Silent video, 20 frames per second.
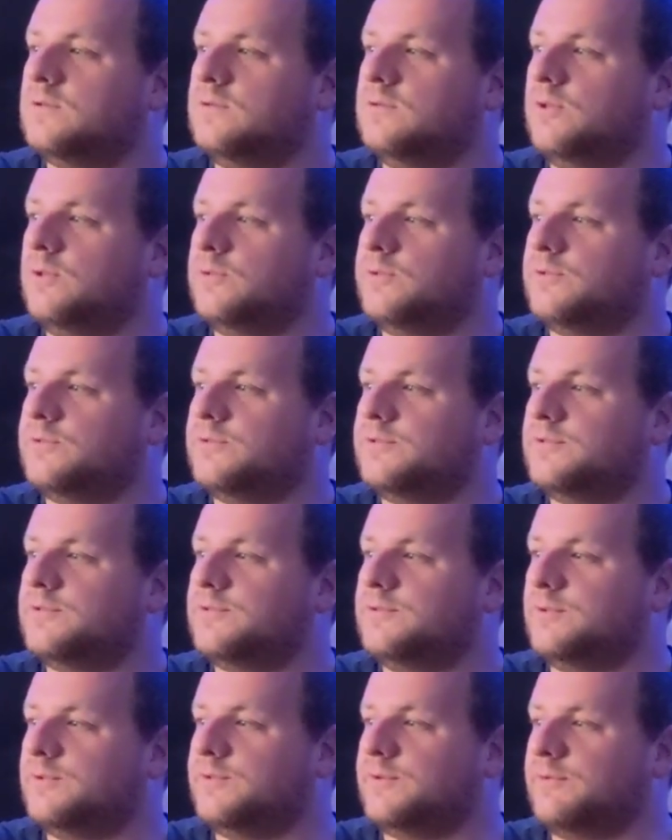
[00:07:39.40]
Not
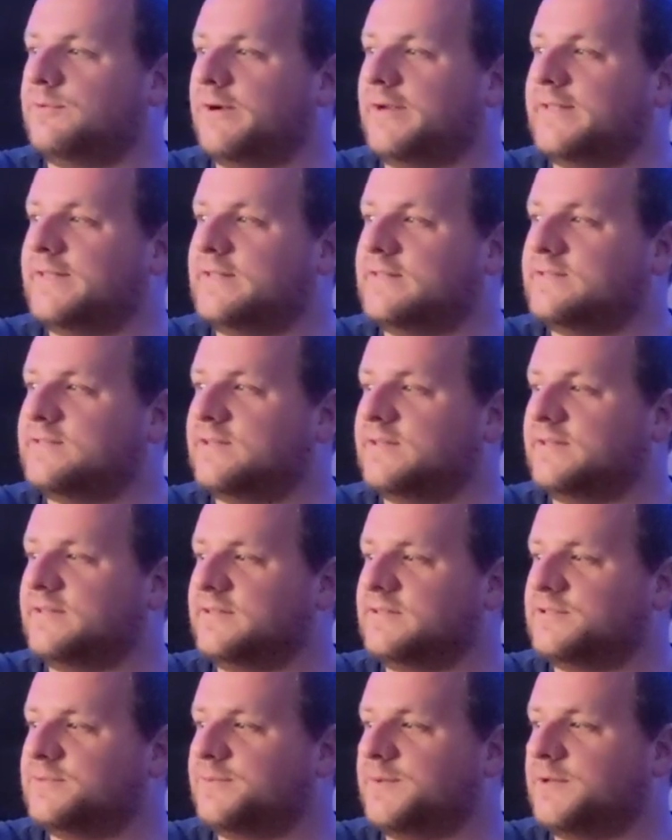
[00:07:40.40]
a great insight,
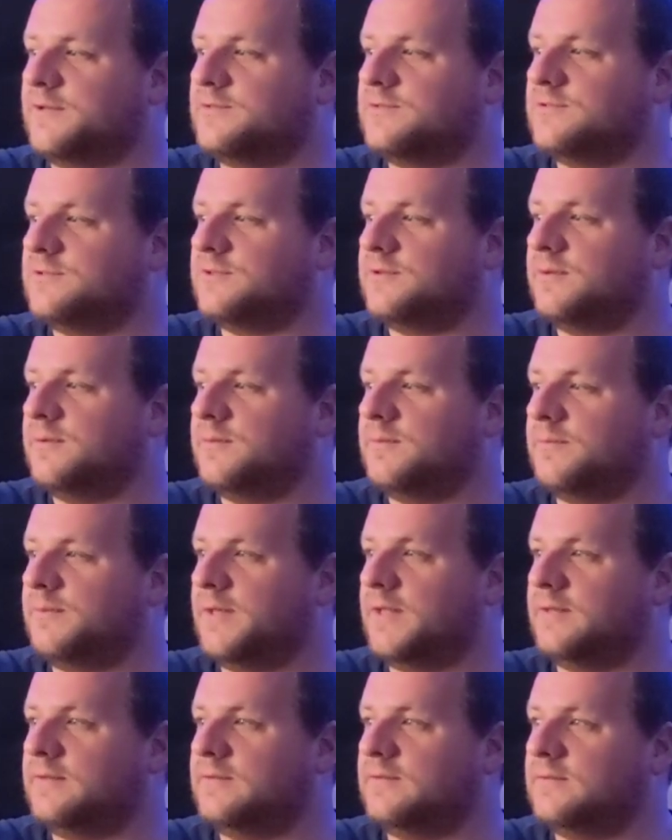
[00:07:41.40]
I suppose,
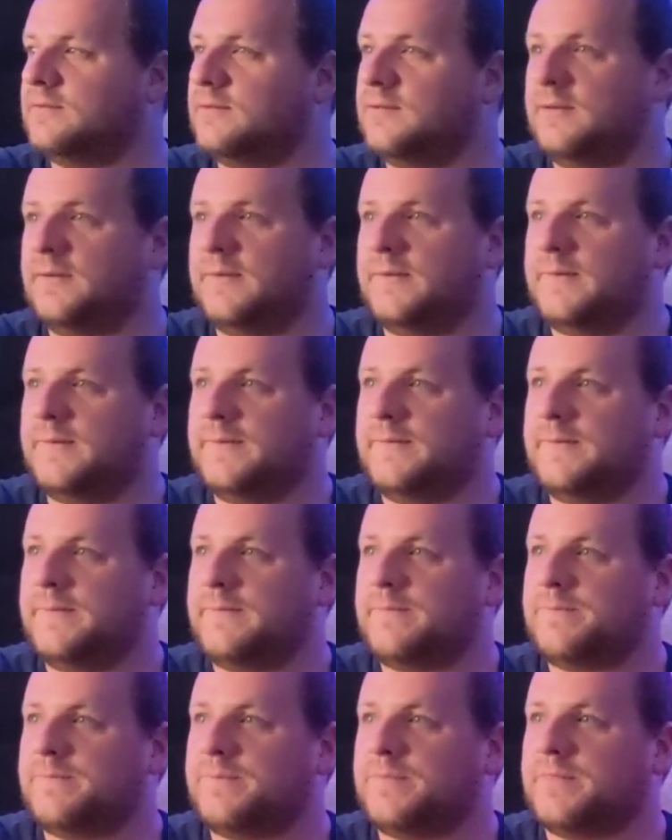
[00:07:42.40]
but
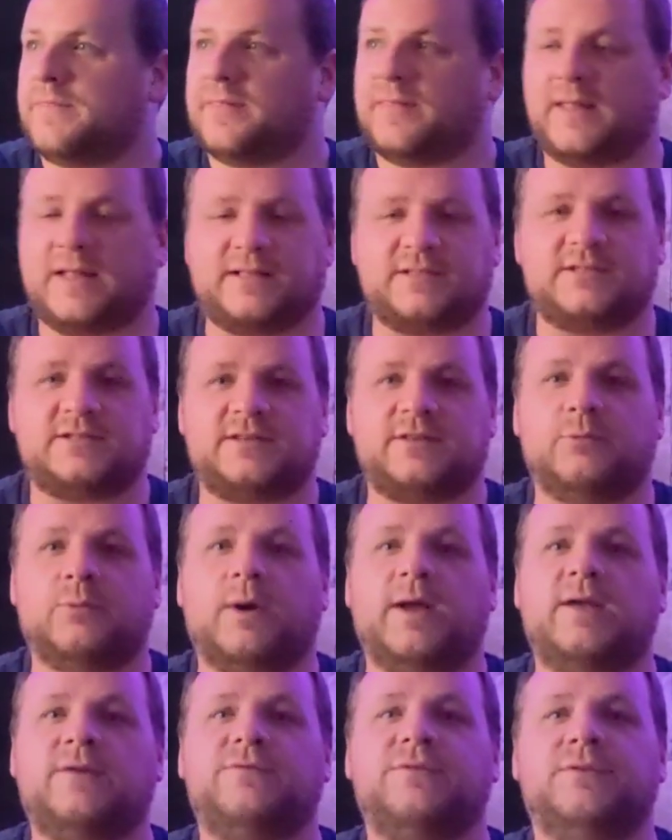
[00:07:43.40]
that's the
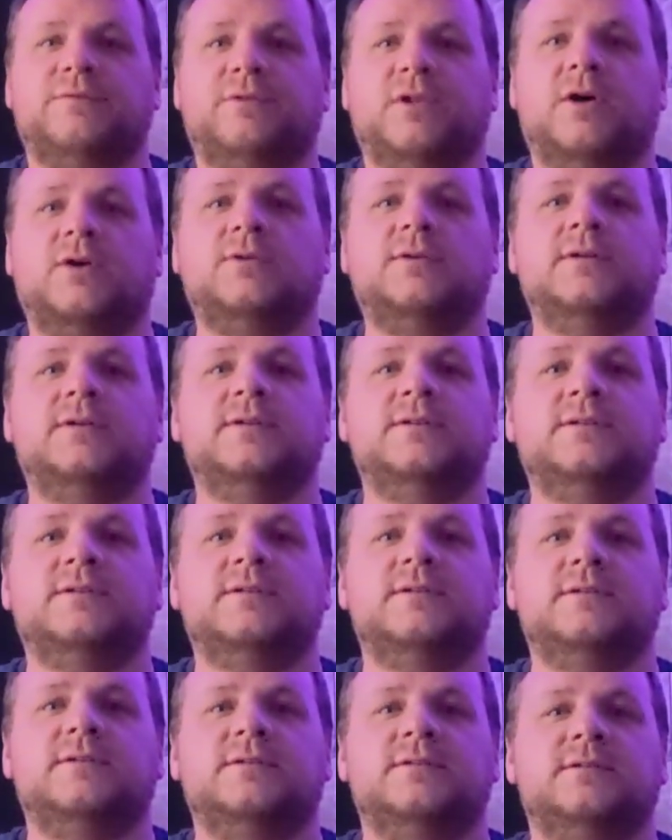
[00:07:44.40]
way of the vlog.
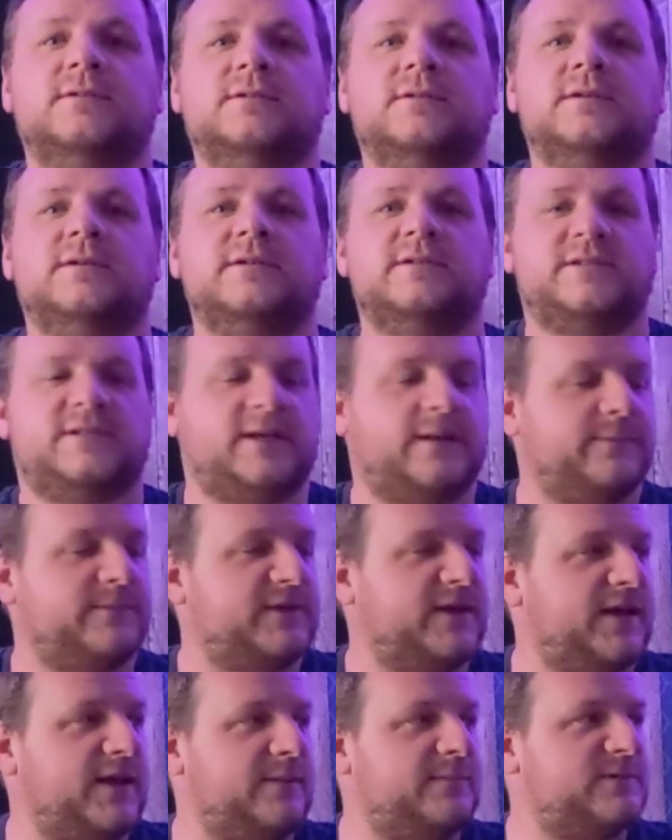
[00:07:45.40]

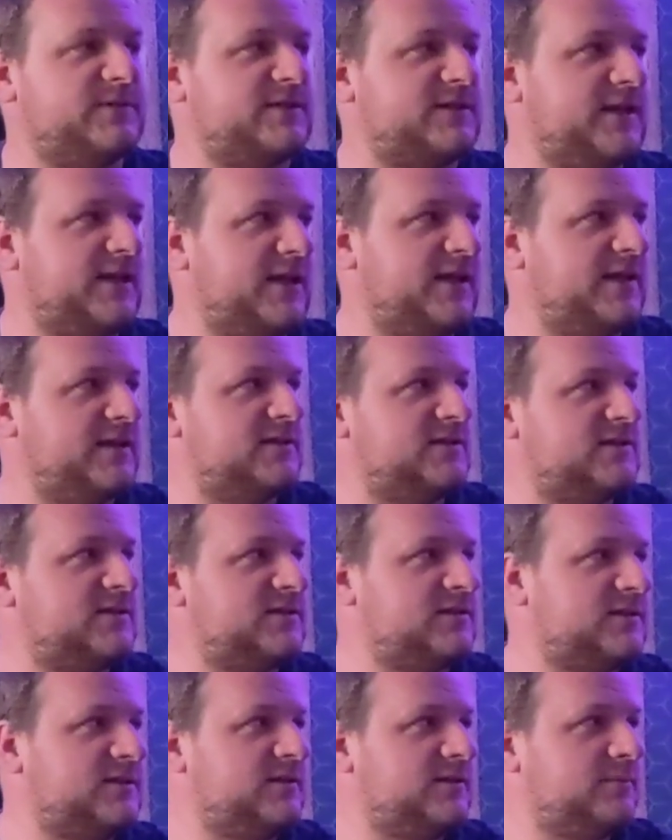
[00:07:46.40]
Sometimes
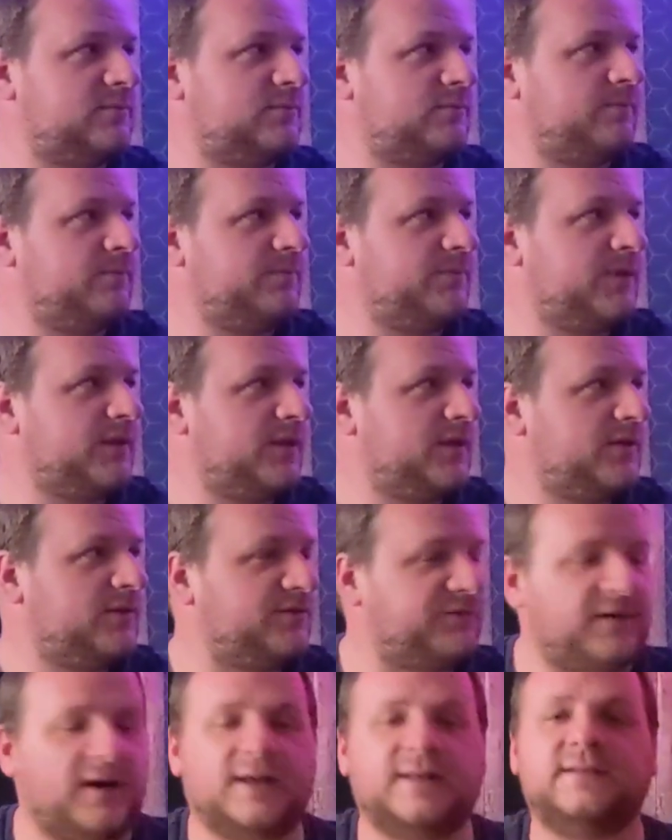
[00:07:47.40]
it's
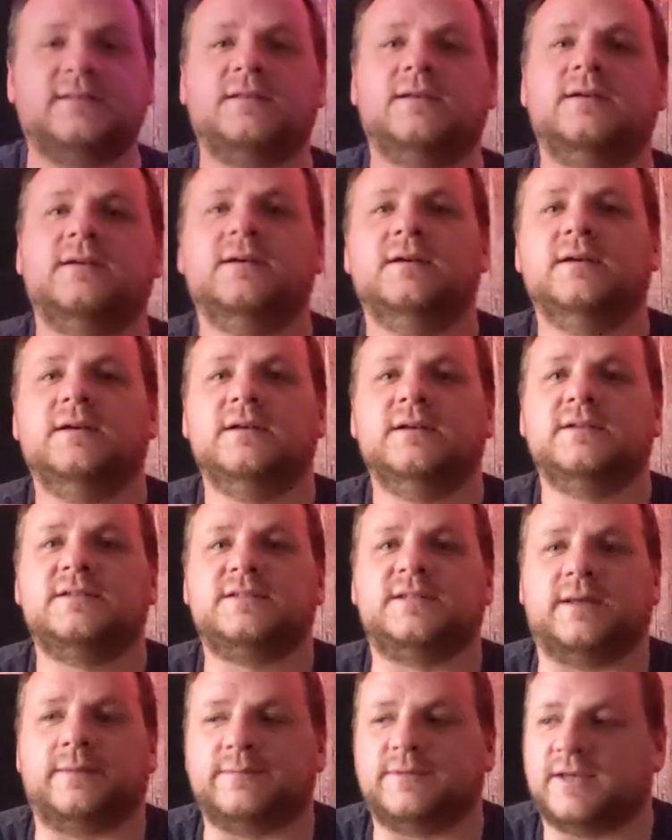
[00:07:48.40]
fun,
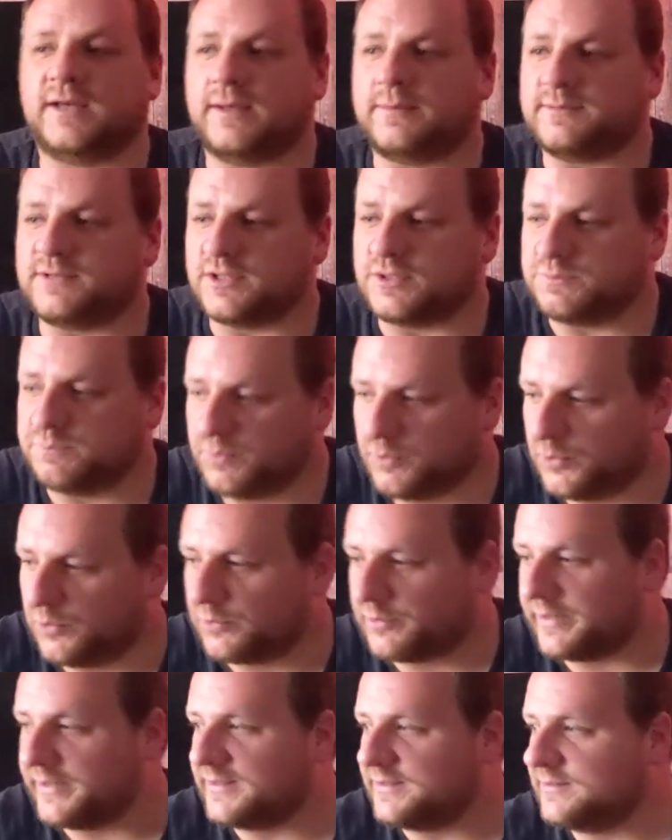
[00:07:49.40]
sometimes it's
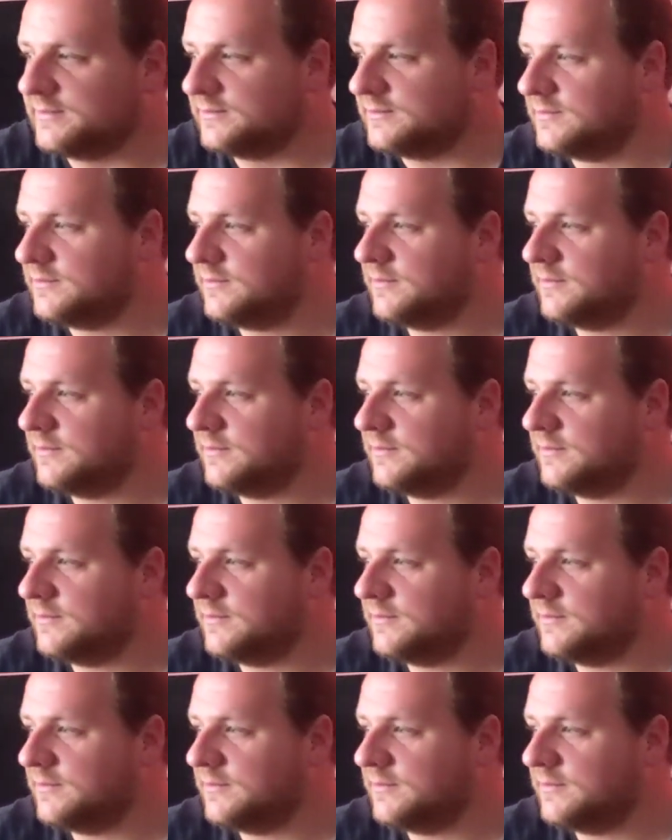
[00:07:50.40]
boring.